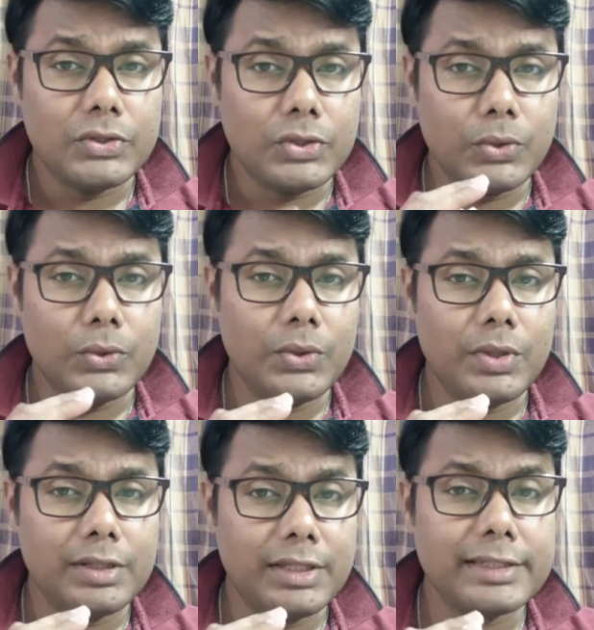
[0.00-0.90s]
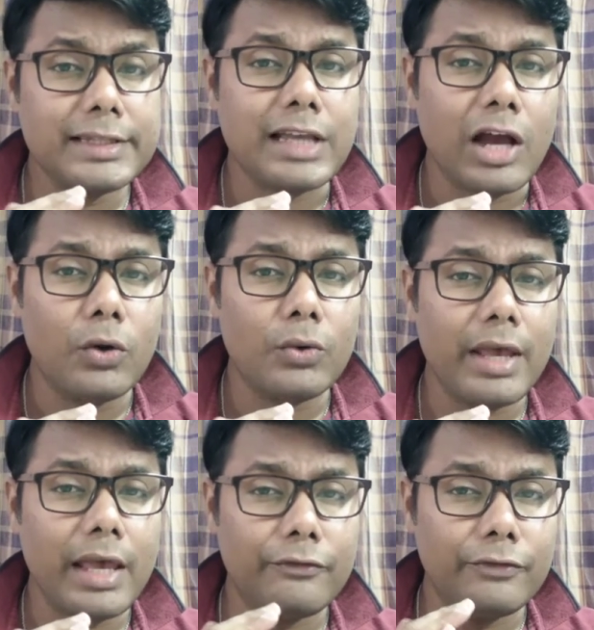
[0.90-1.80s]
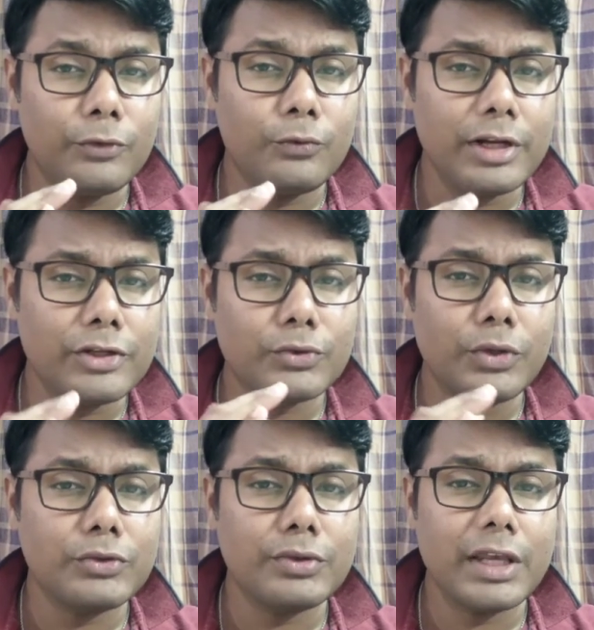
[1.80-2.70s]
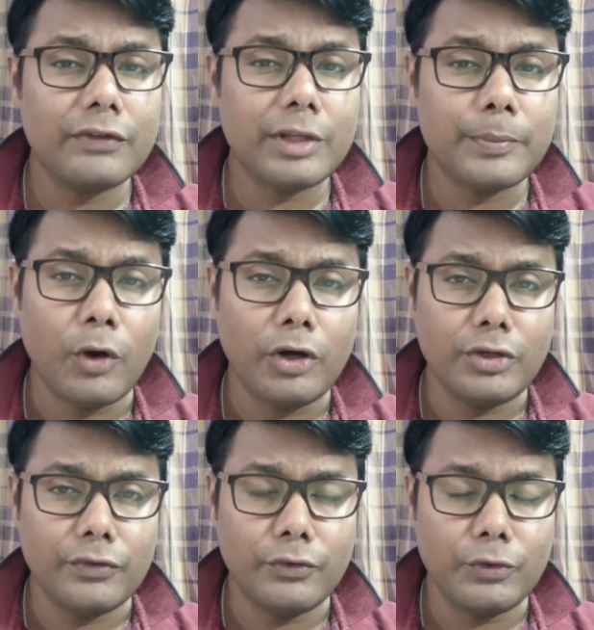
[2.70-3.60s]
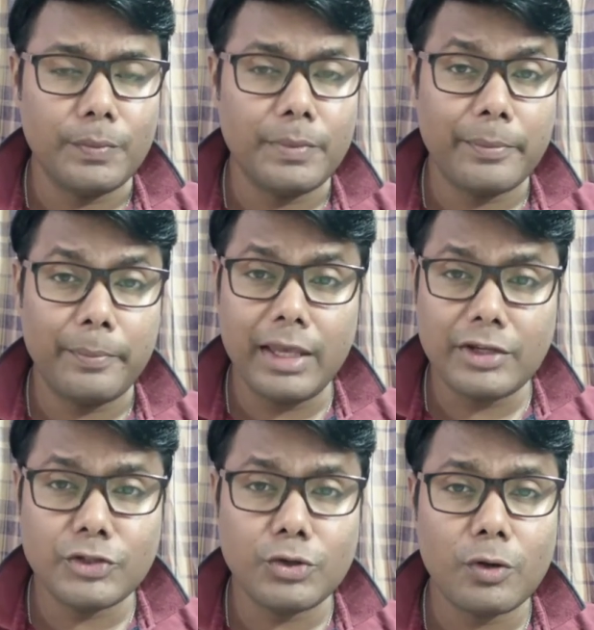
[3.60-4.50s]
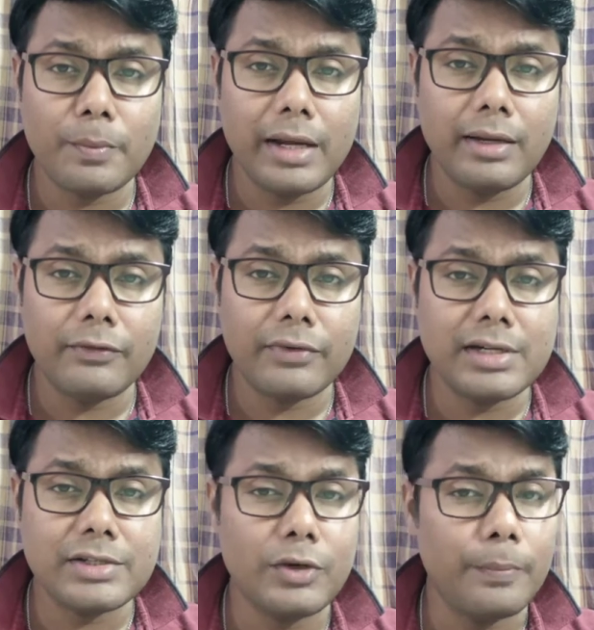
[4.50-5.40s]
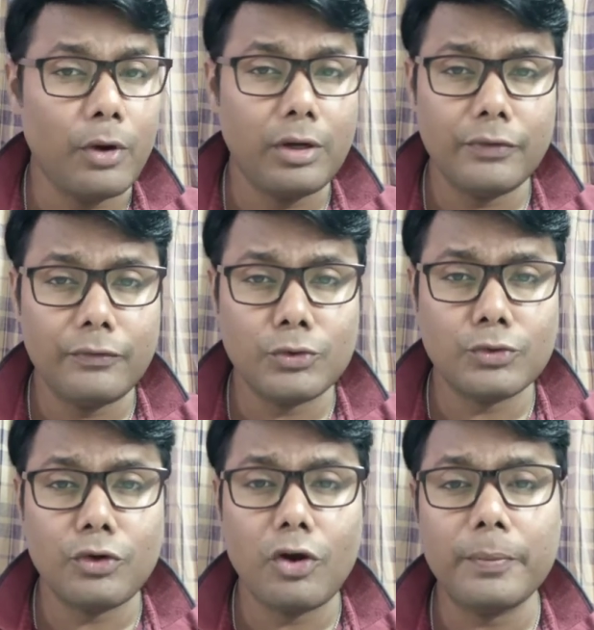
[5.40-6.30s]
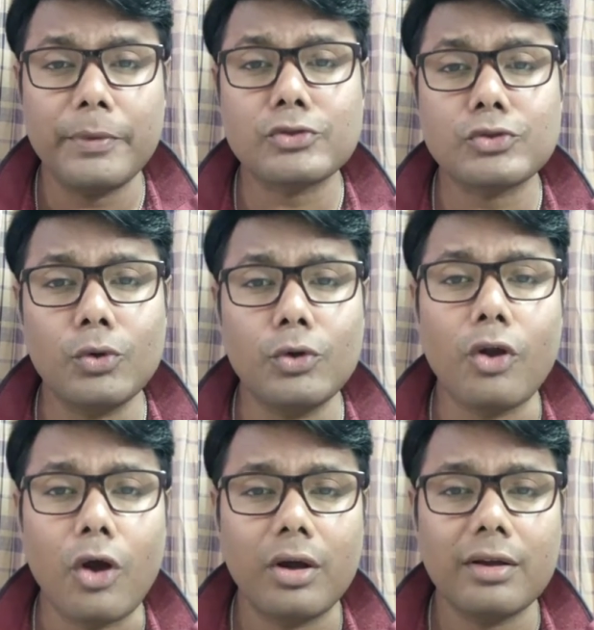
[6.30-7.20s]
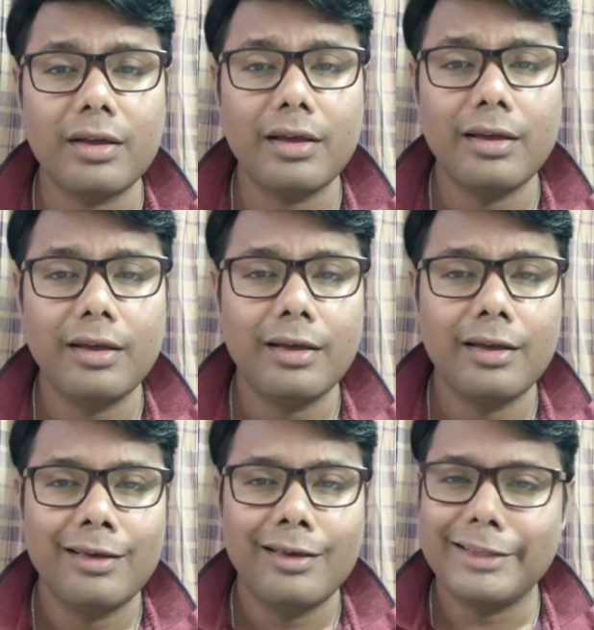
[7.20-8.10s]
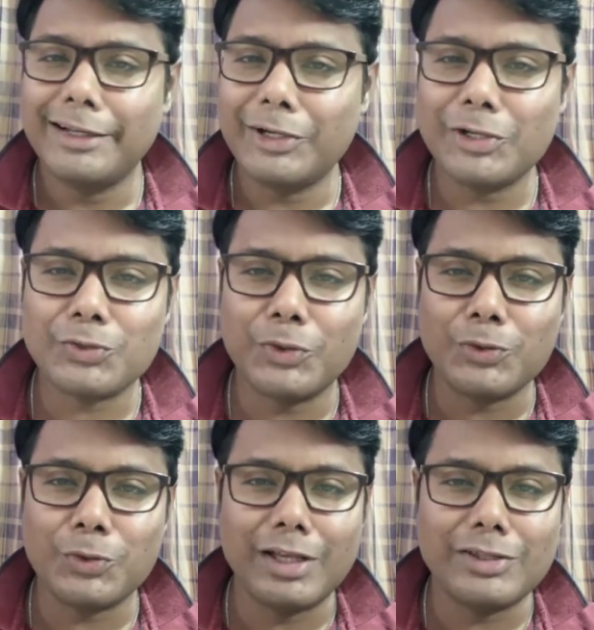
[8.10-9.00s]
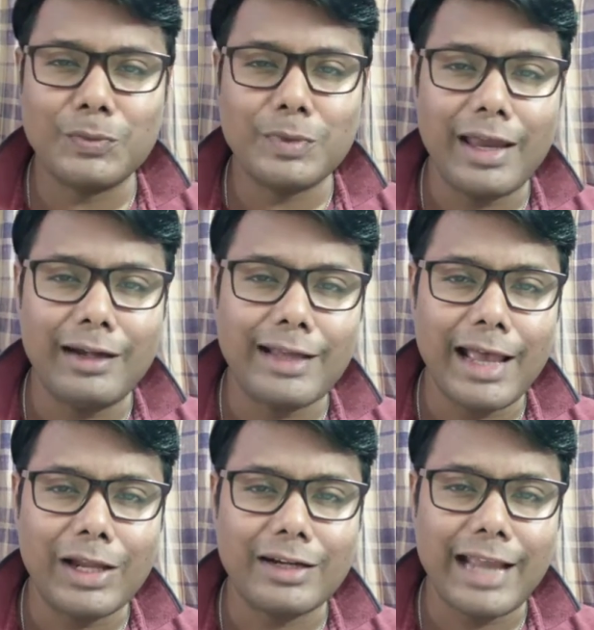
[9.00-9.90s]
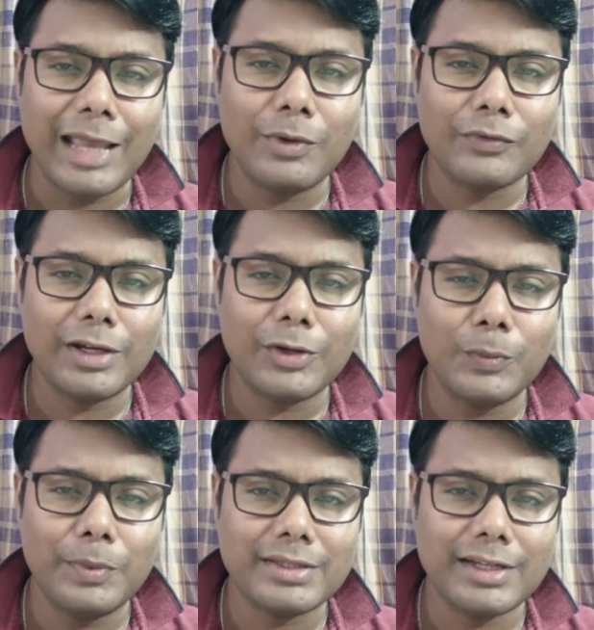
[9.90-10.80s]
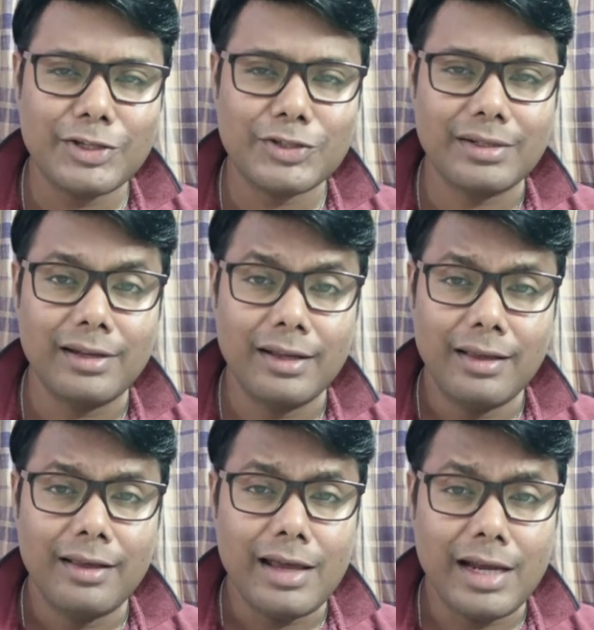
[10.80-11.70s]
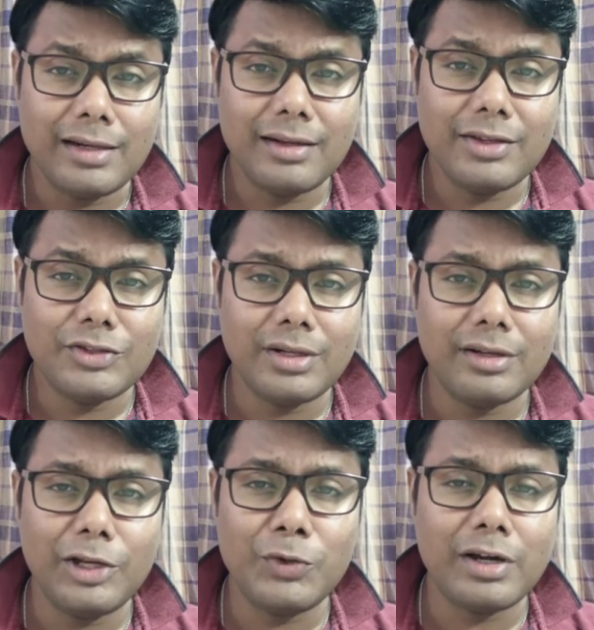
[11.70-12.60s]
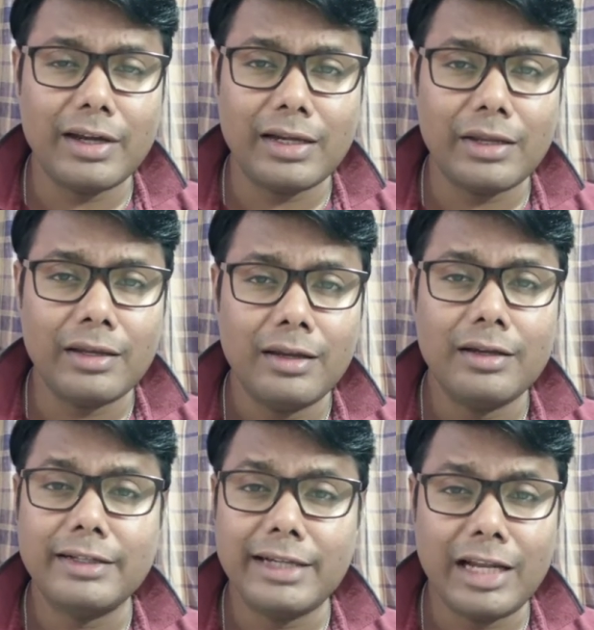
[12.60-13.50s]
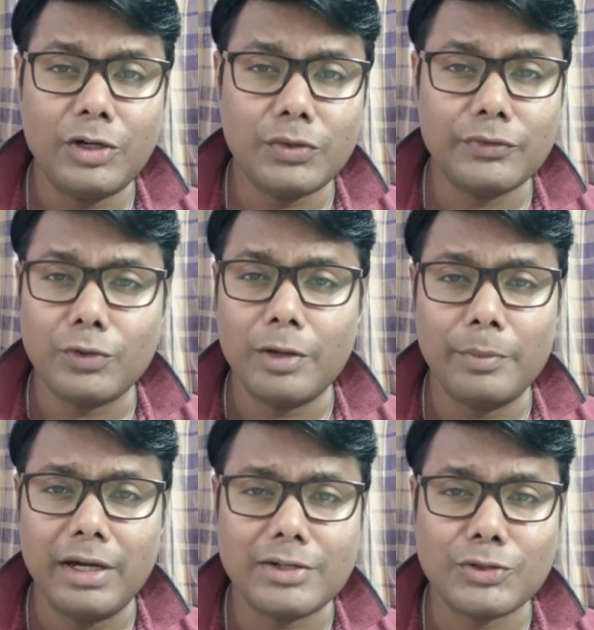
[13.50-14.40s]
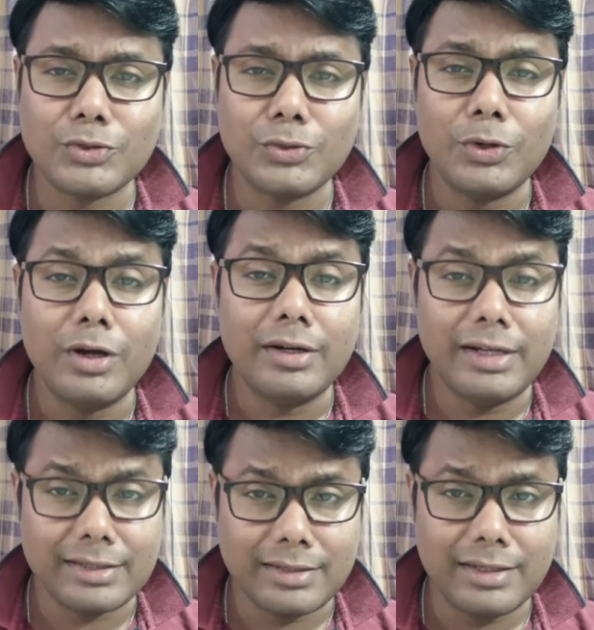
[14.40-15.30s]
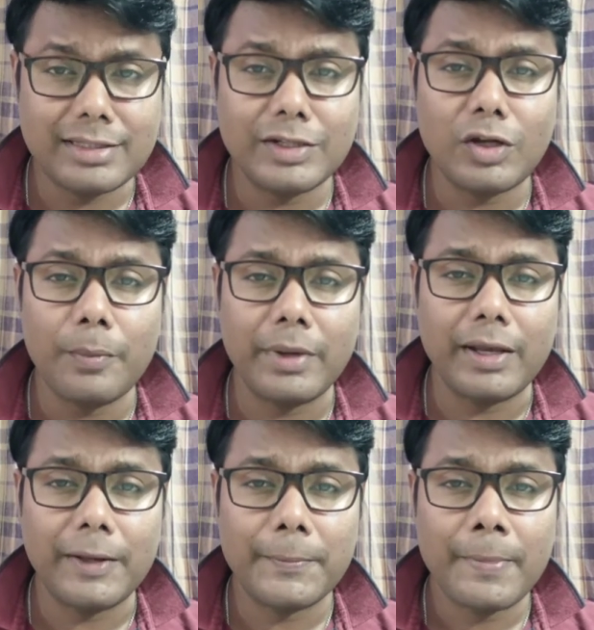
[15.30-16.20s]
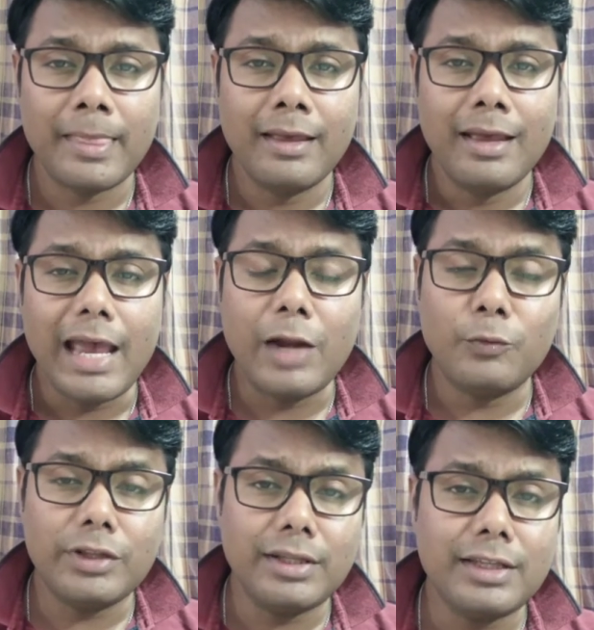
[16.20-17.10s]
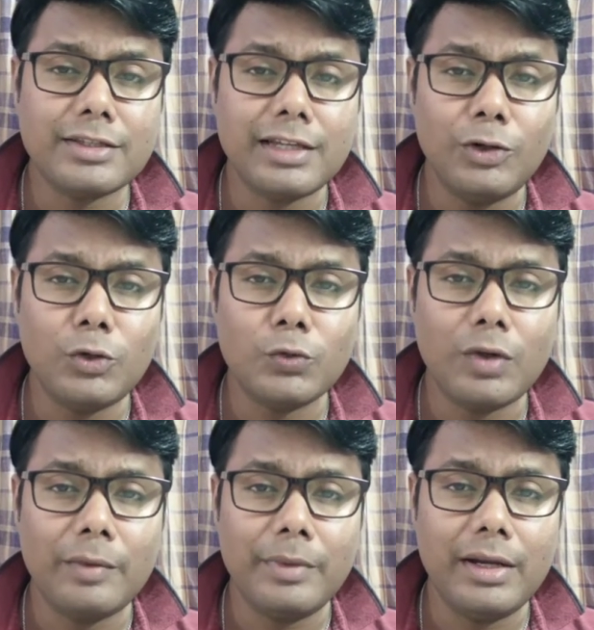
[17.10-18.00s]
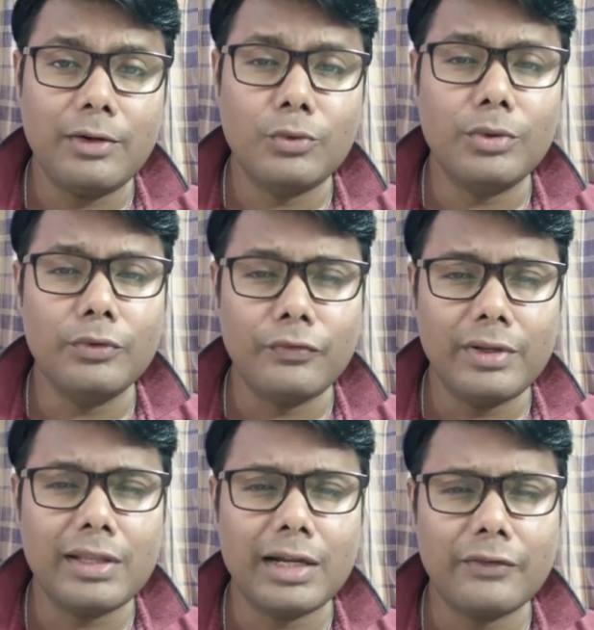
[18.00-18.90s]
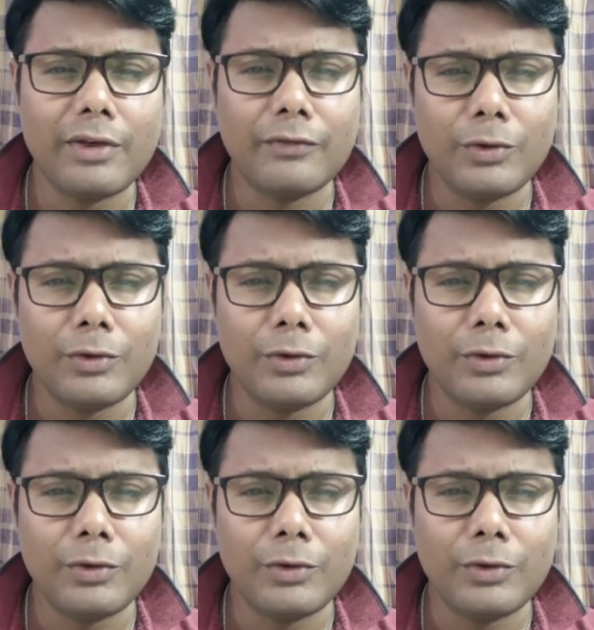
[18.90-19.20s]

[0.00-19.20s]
So this is how everyone is going to give their point of view. But make sure, my dear friends, your point of view should not be so long that it is going to consume the entire time of the group discussion. And generally you are getting 10 to 12 minutes to discuss a topic. And within this 10 to 12 minutes, do you feel that if